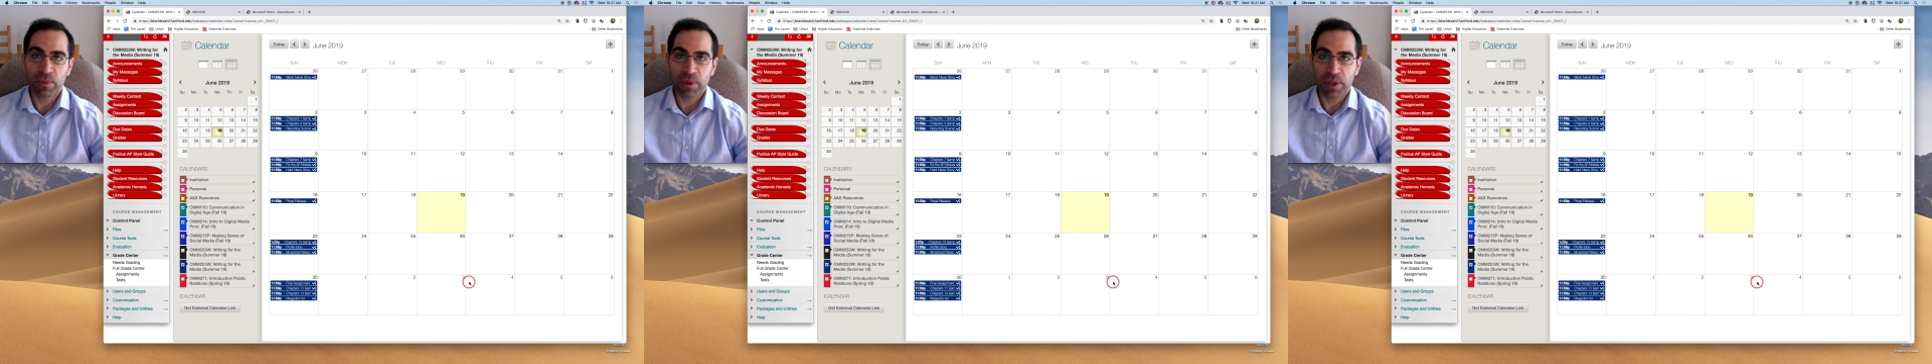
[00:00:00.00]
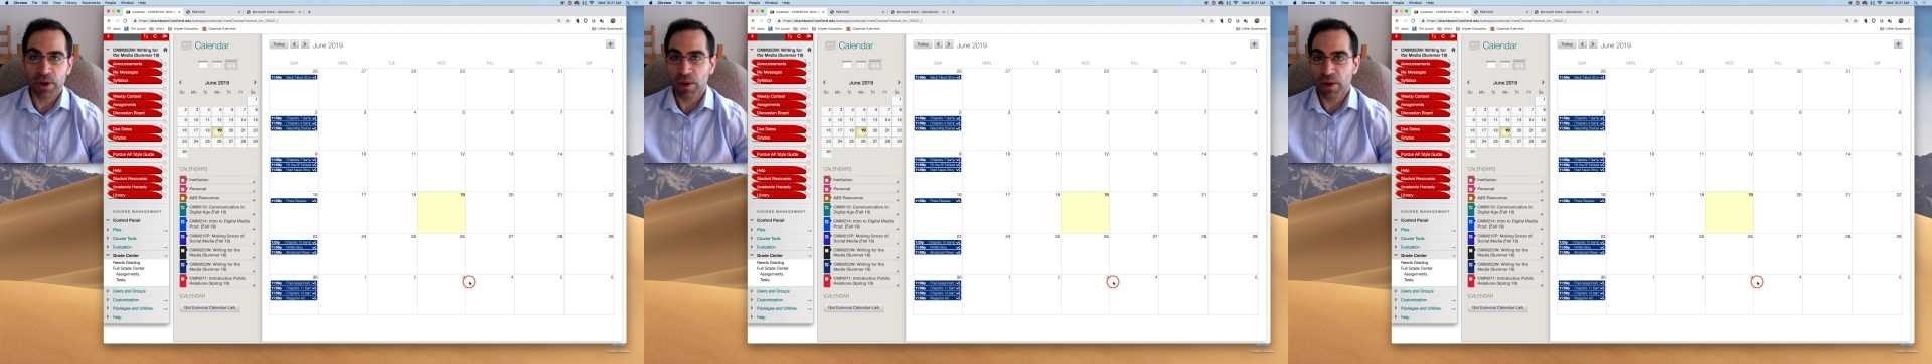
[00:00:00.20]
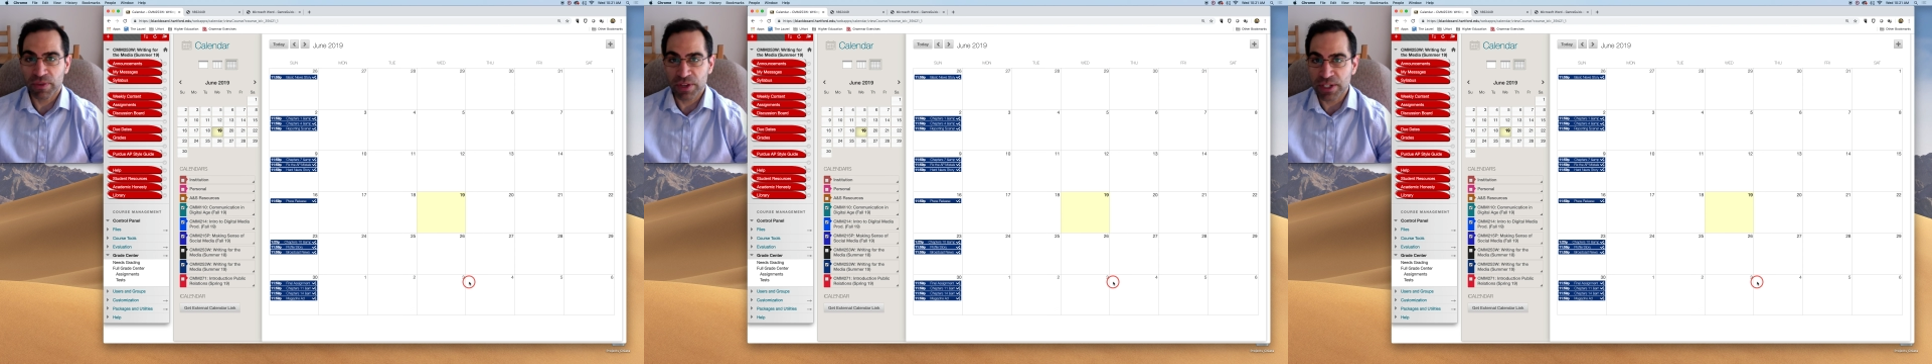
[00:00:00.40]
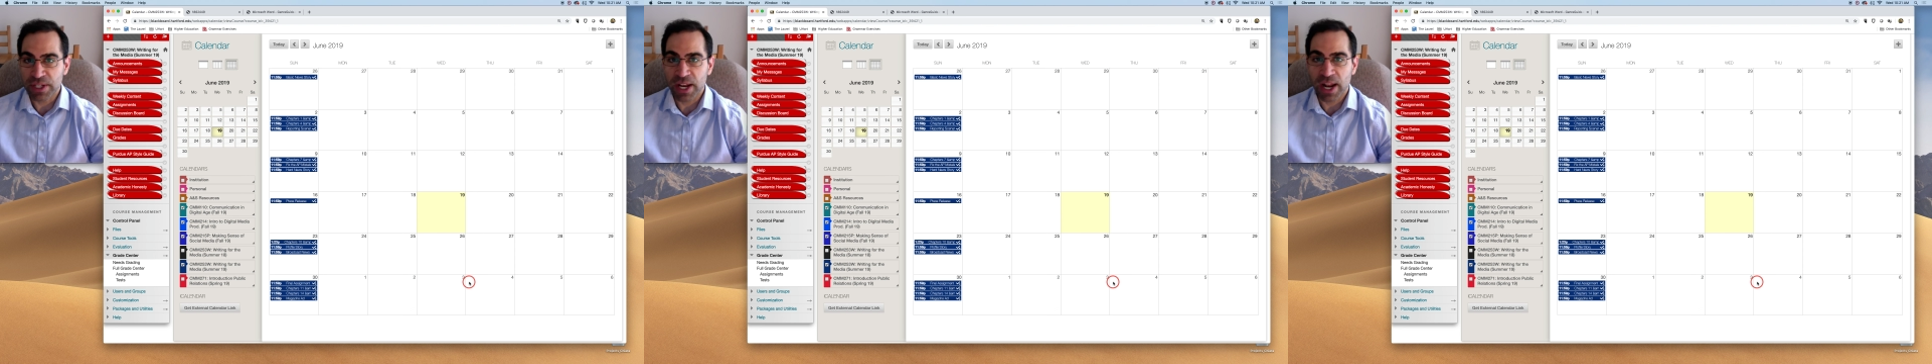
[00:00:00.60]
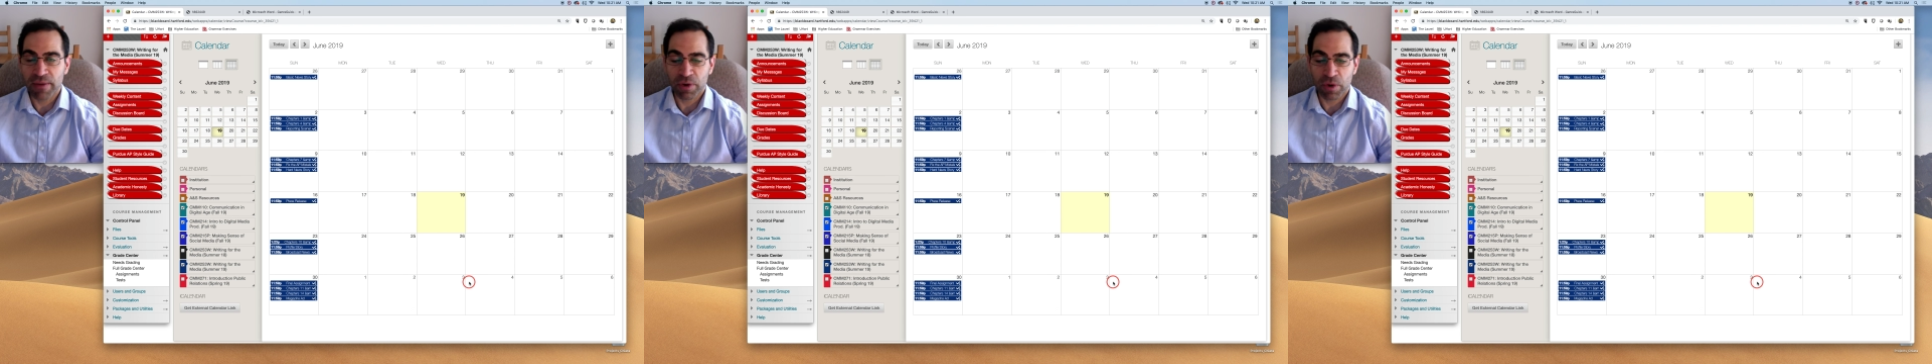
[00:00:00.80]
if you did
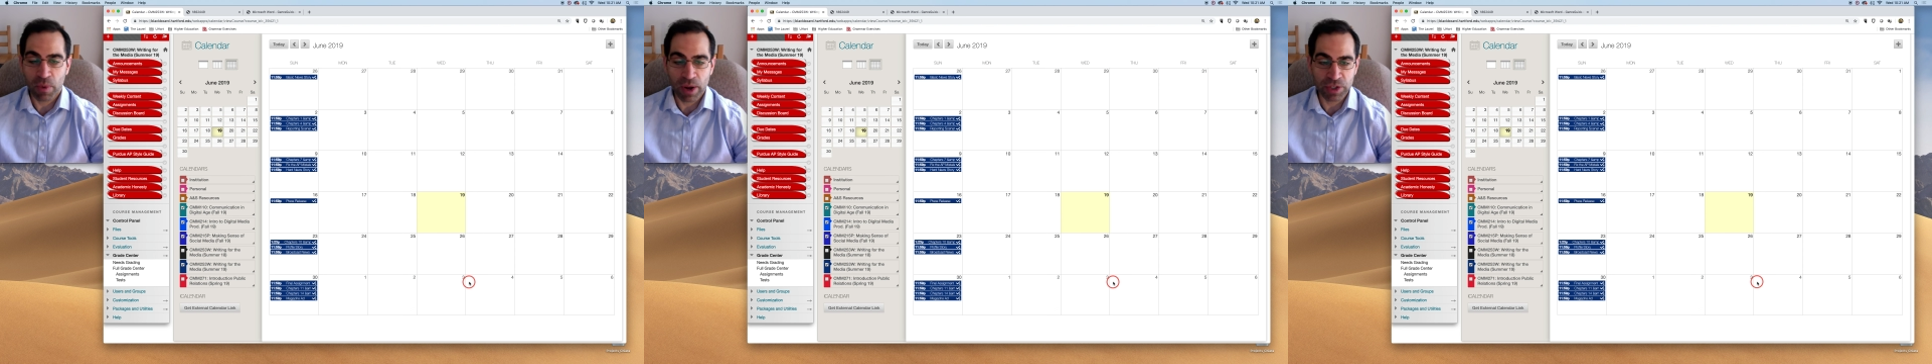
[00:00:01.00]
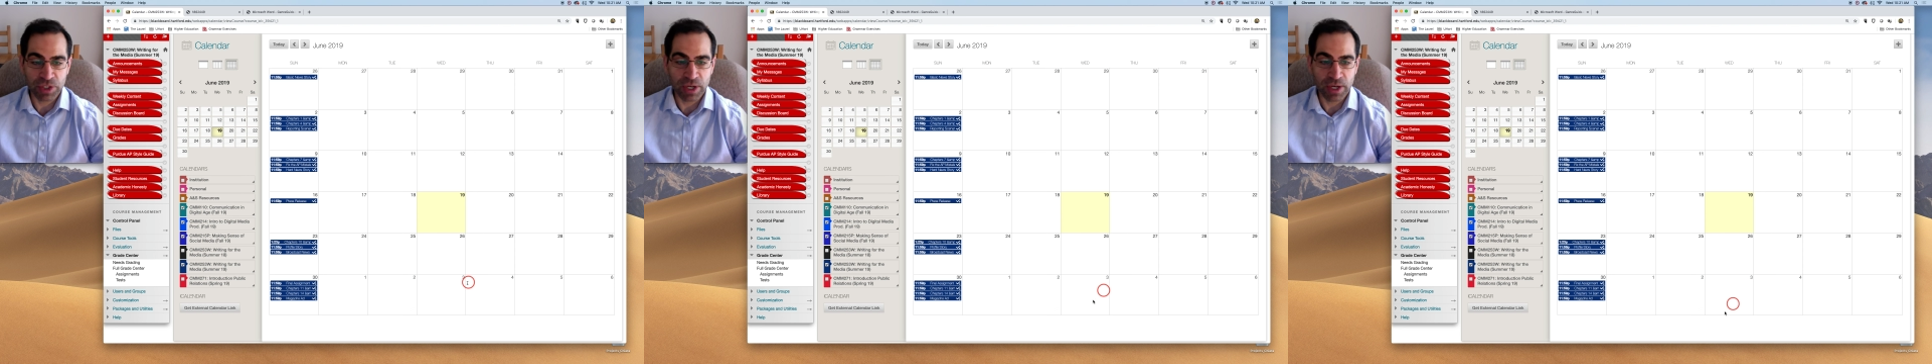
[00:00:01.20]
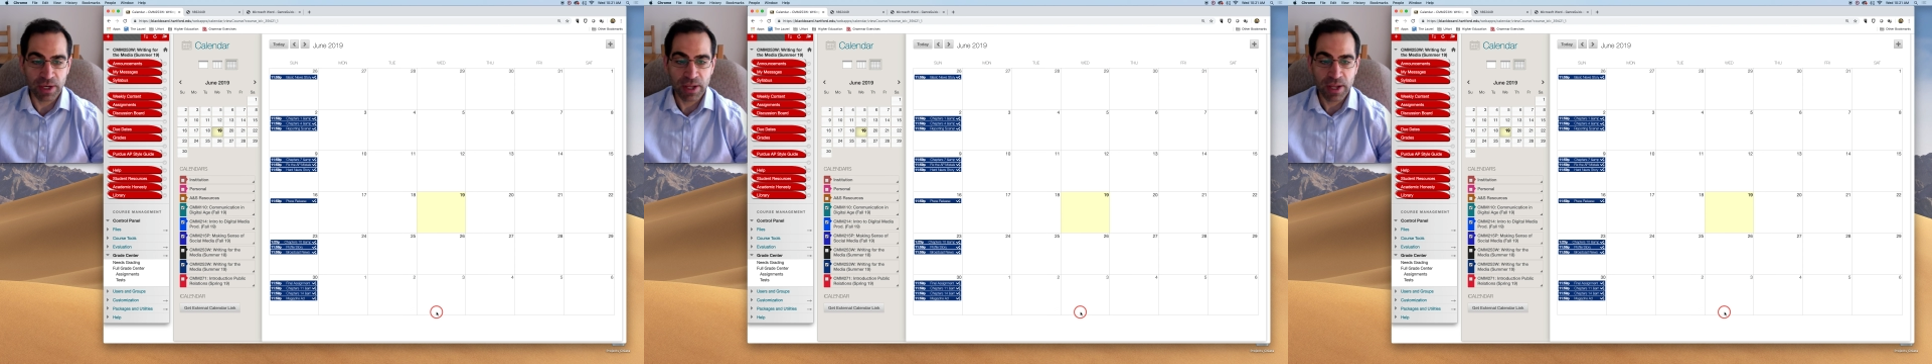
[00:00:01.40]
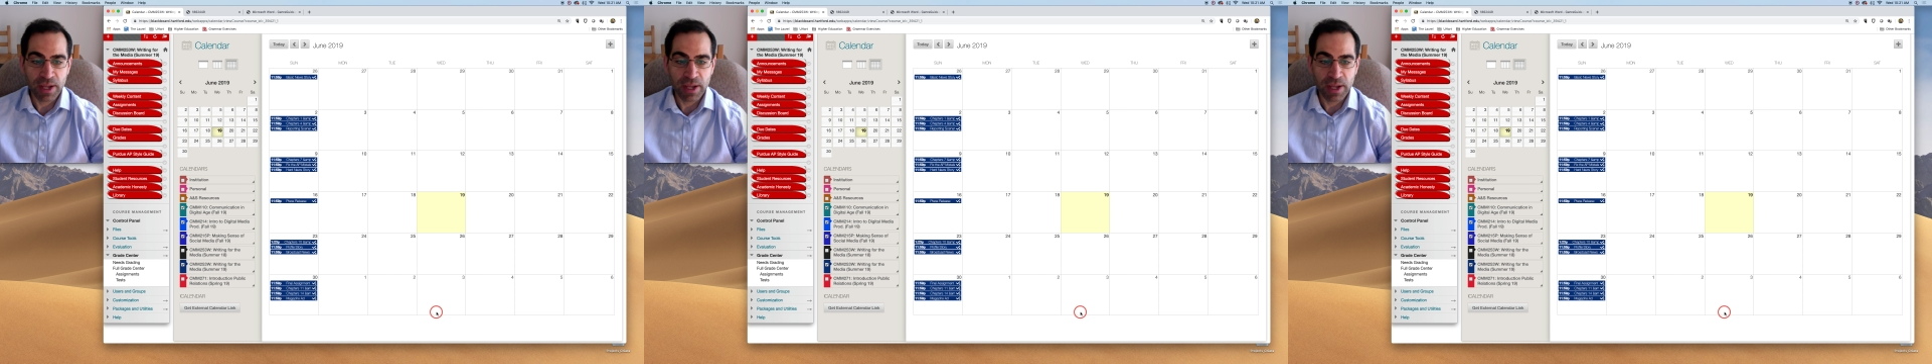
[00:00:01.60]
have a question,